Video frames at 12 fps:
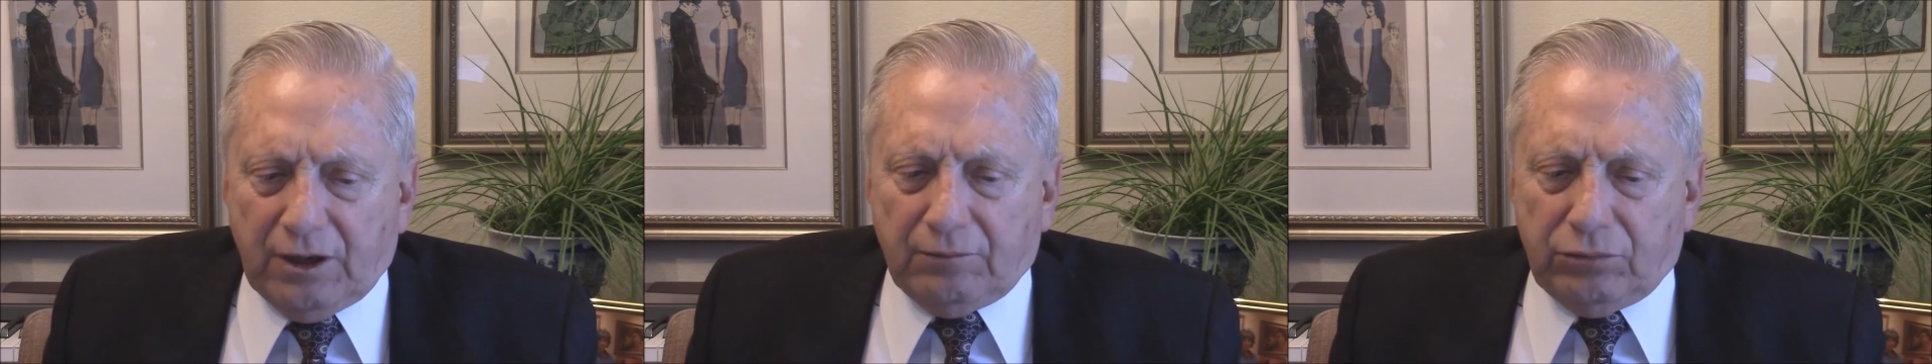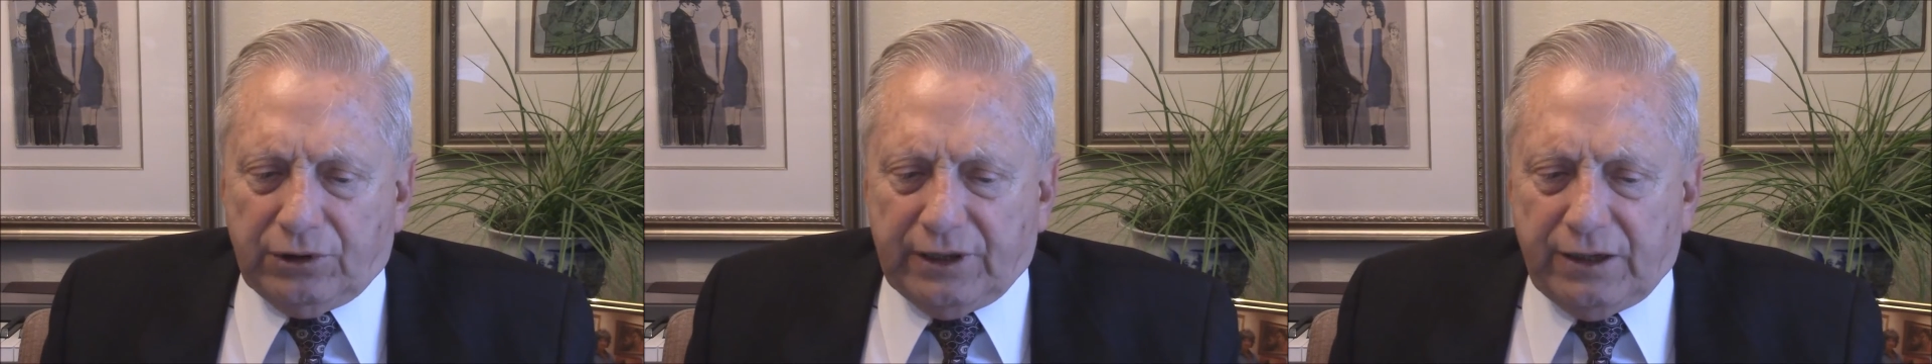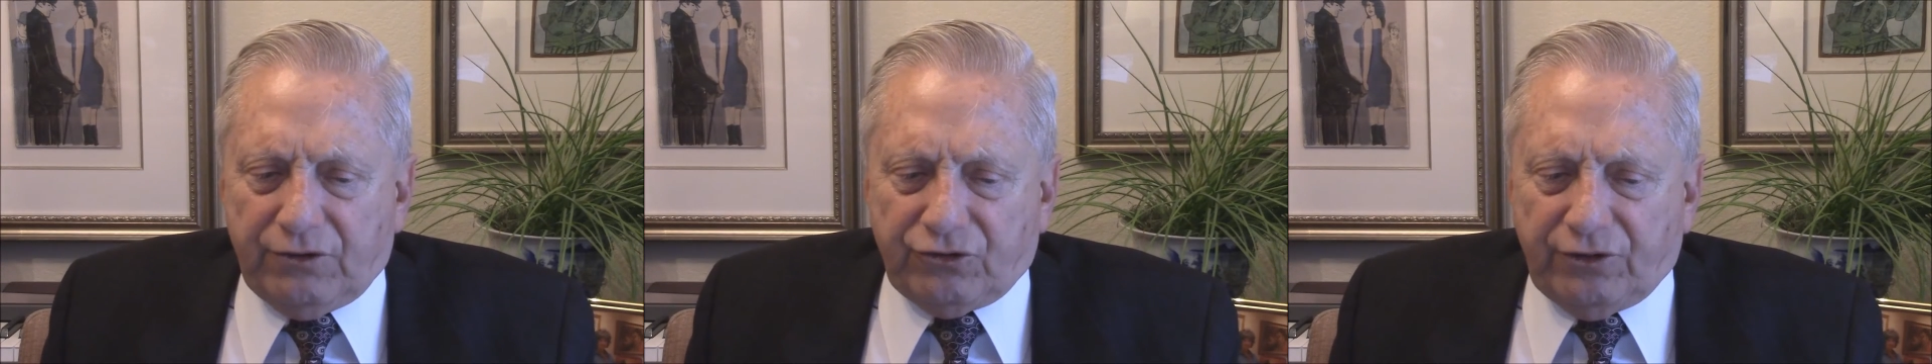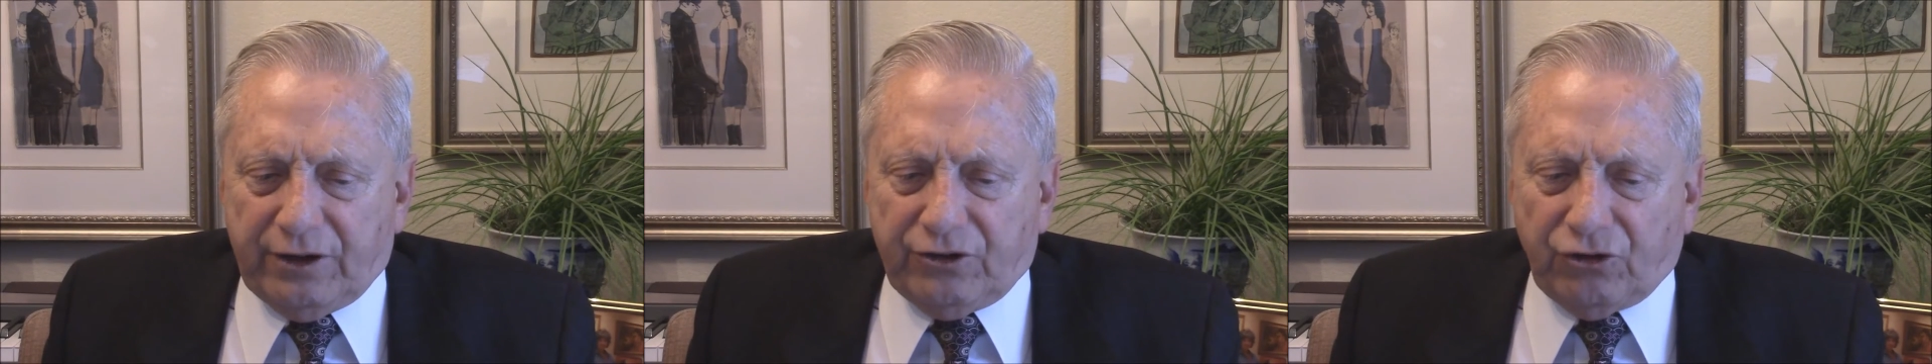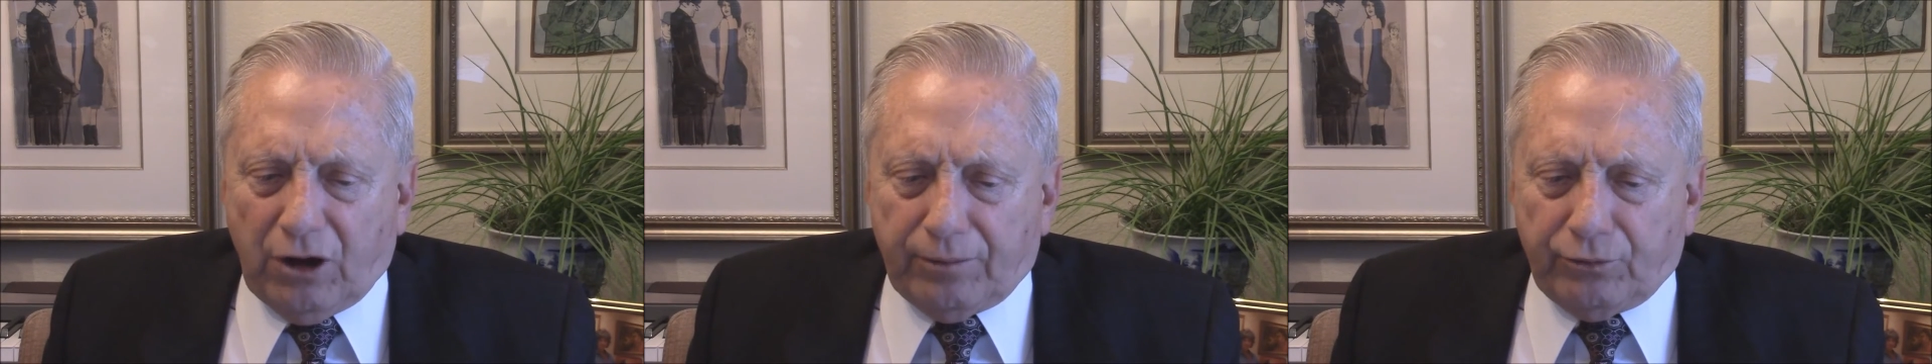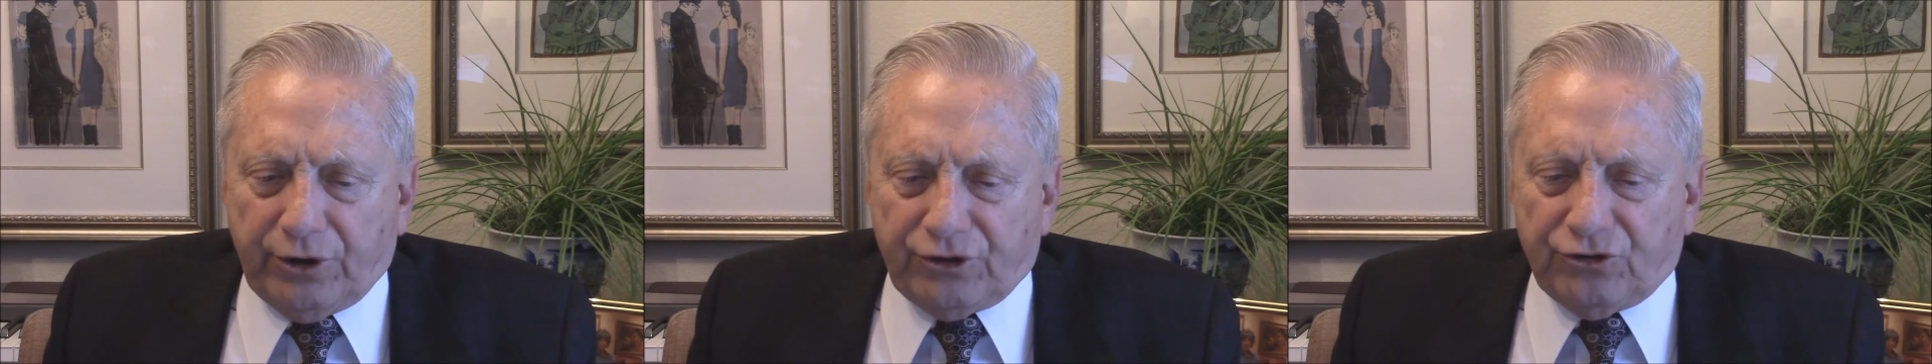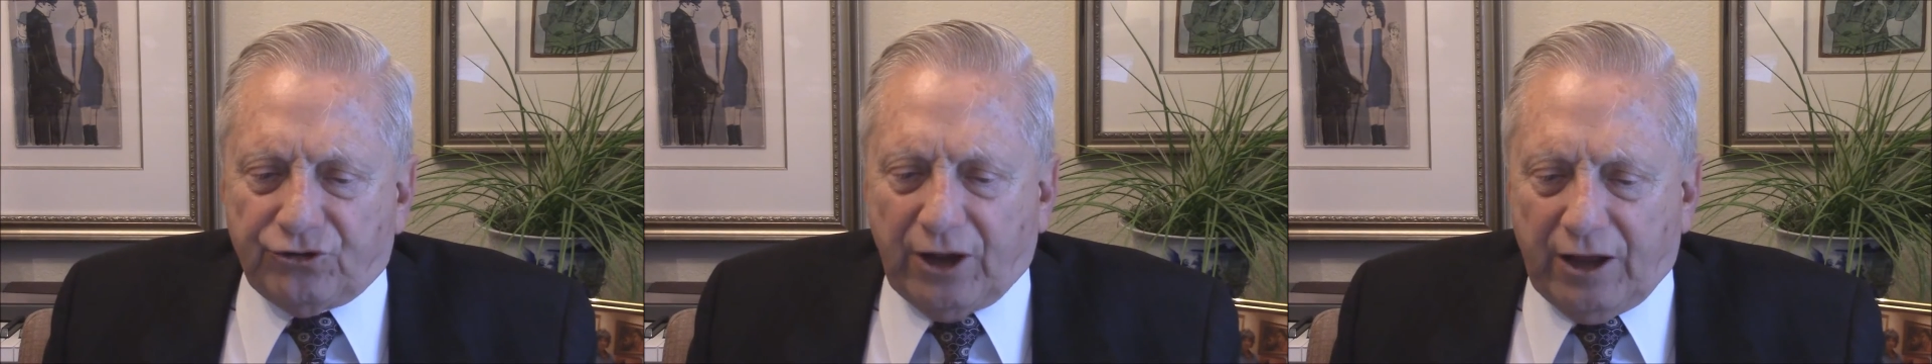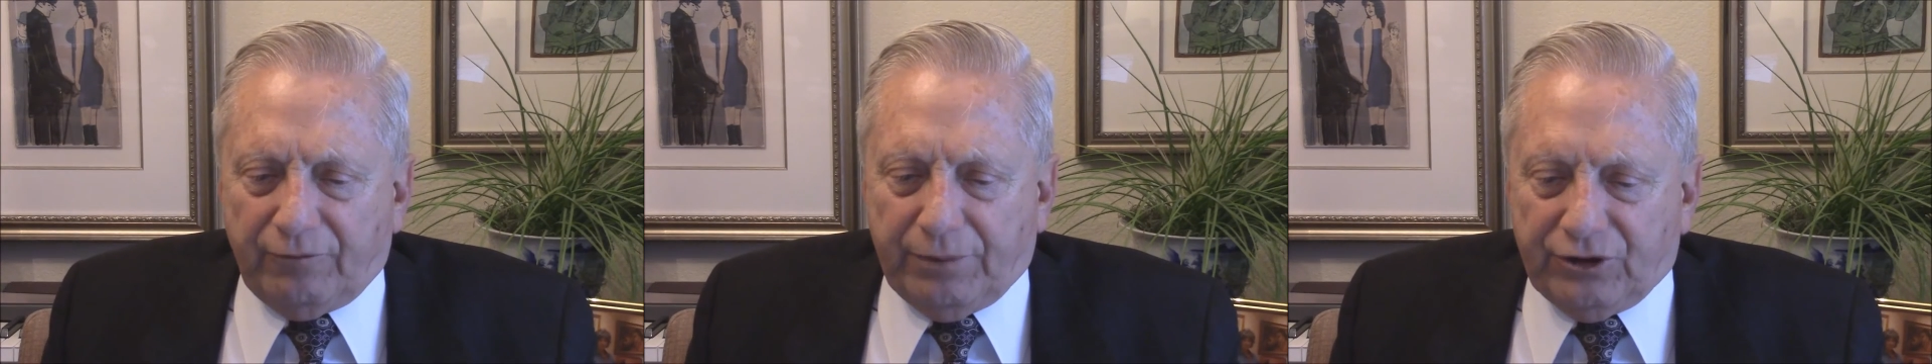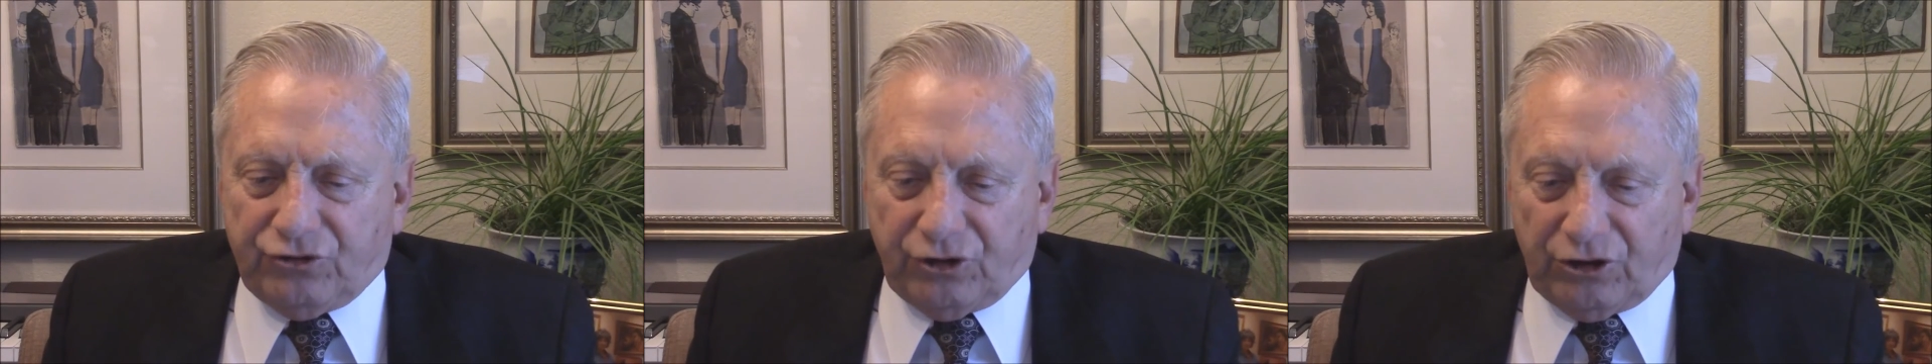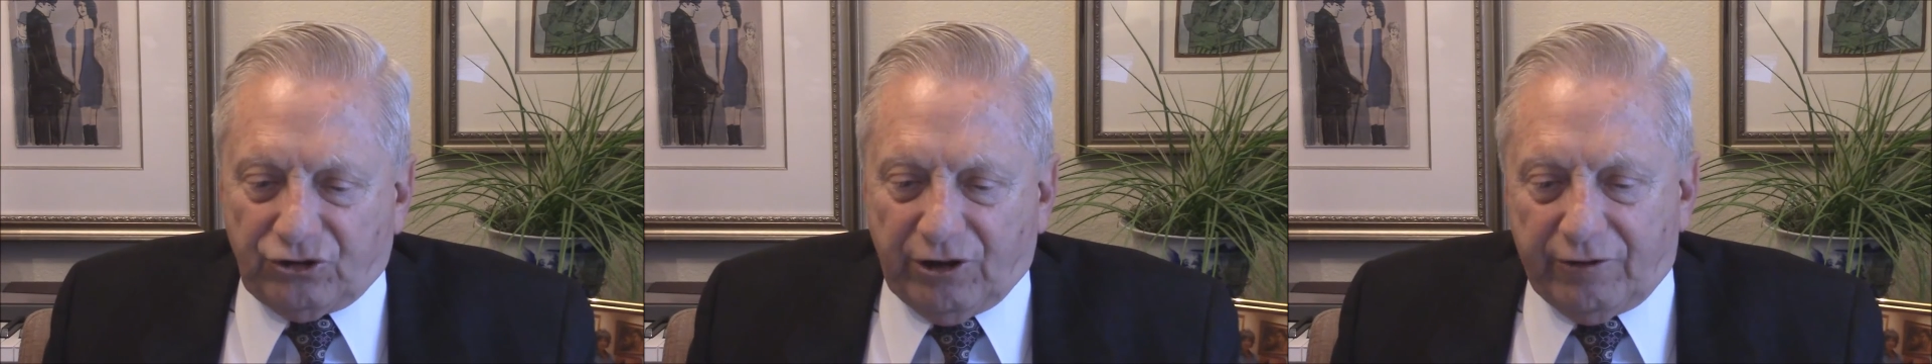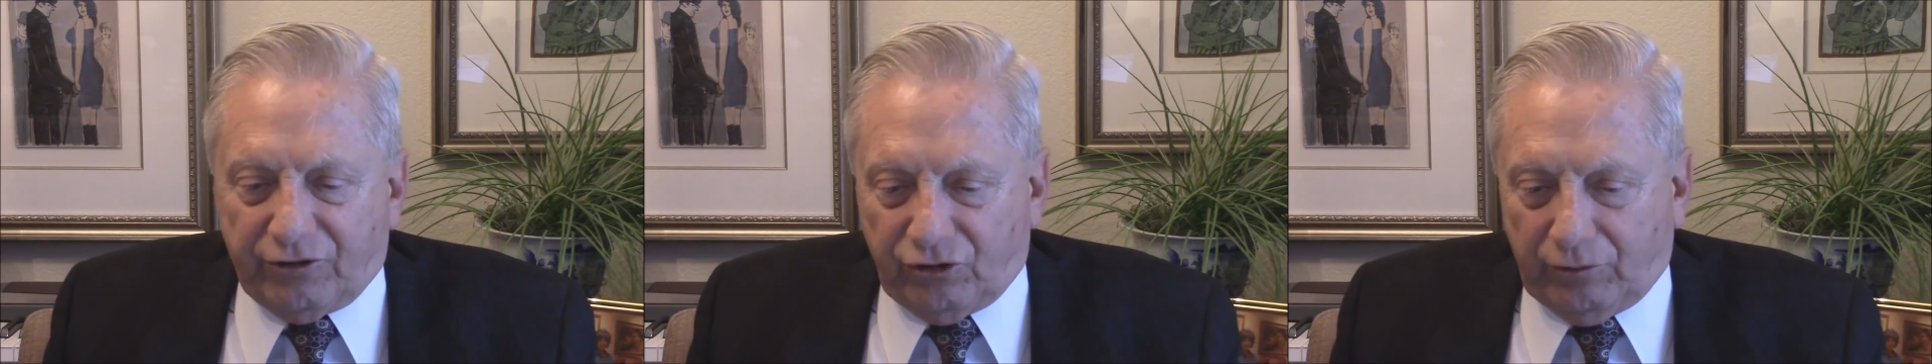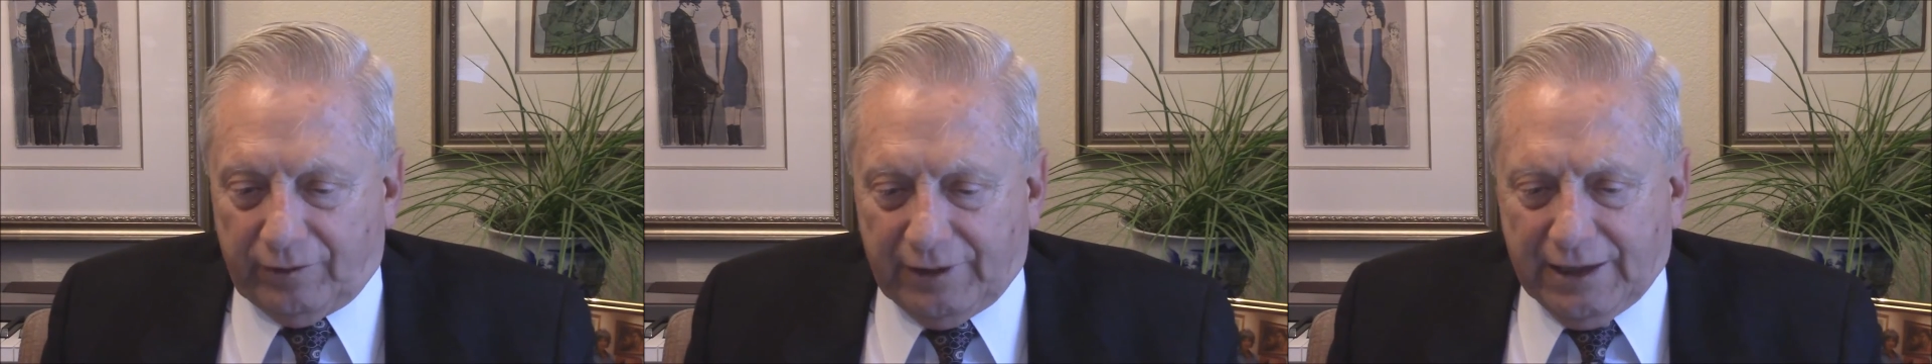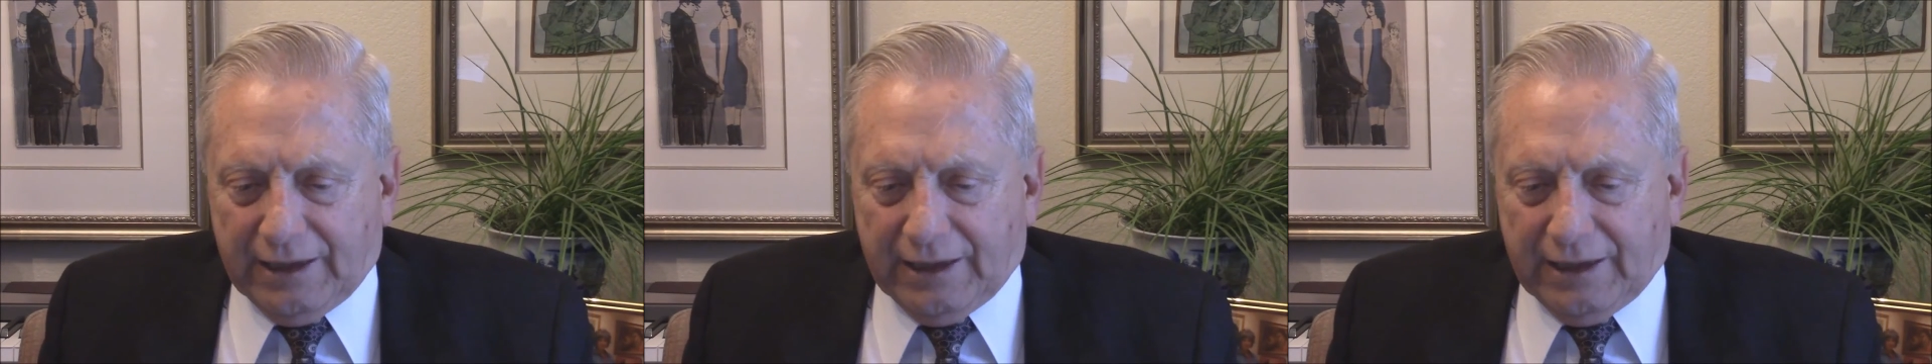believes these operations have been successful.